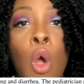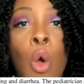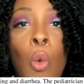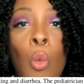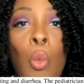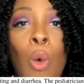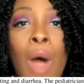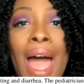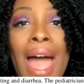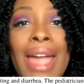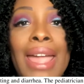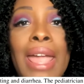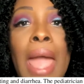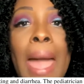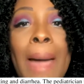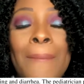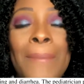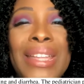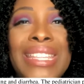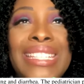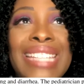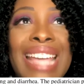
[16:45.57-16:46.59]
Why?
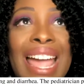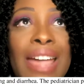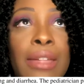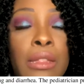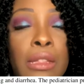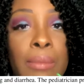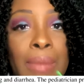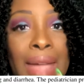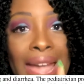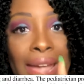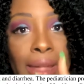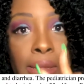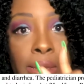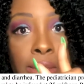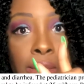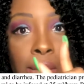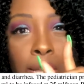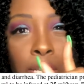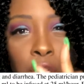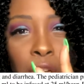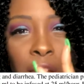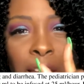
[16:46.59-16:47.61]
Potassium has
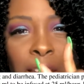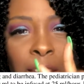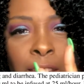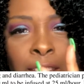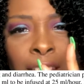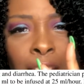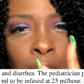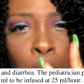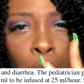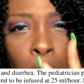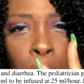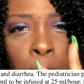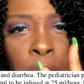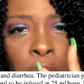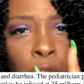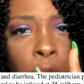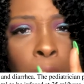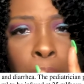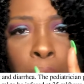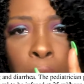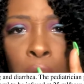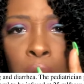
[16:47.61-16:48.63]
such a narrow
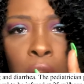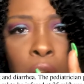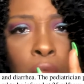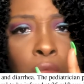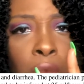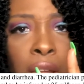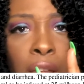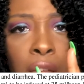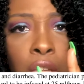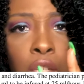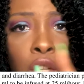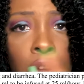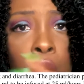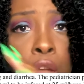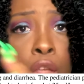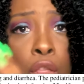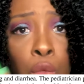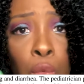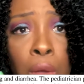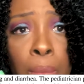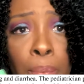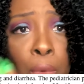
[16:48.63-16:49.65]
therapeutic range
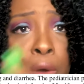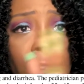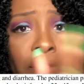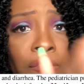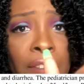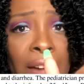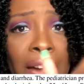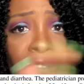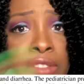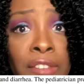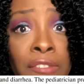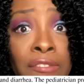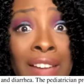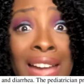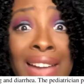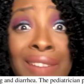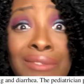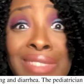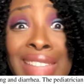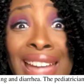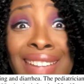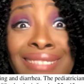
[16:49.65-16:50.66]
3.5 to
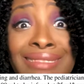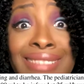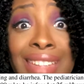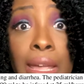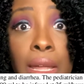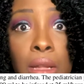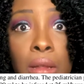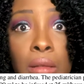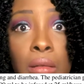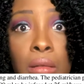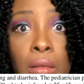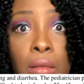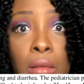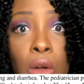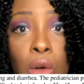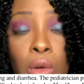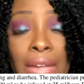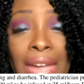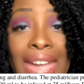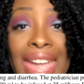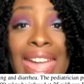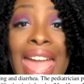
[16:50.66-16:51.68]
5. That's it.
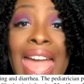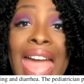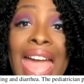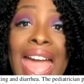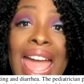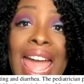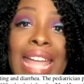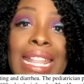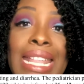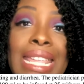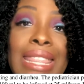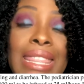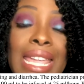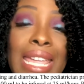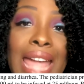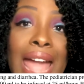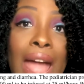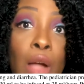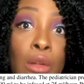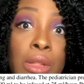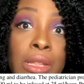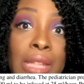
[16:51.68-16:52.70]
Okay. Anything
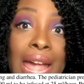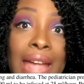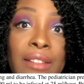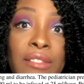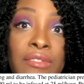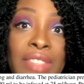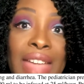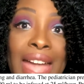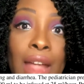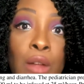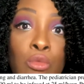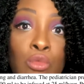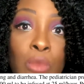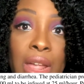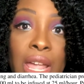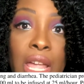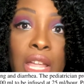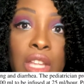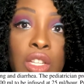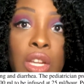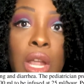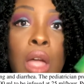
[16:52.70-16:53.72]
outside of that
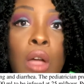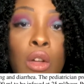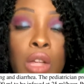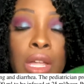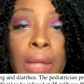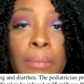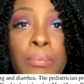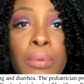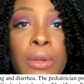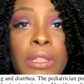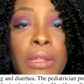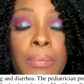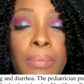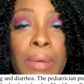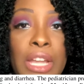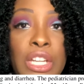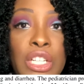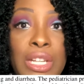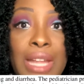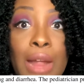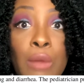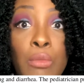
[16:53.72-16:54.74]
range can put the
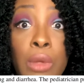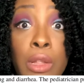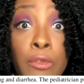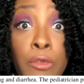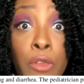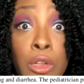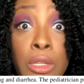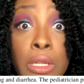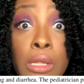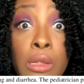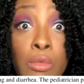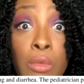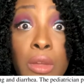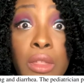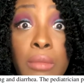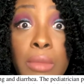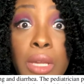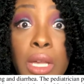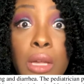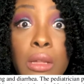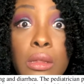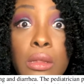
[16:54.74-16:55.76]
patient at risk for
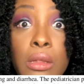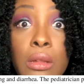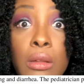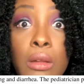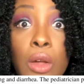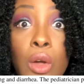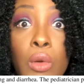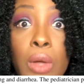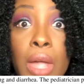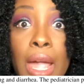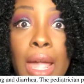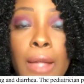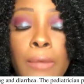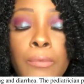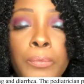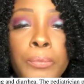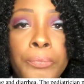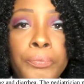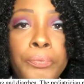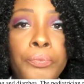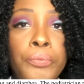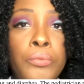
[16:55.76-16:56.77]
dysrhythmias. Okay.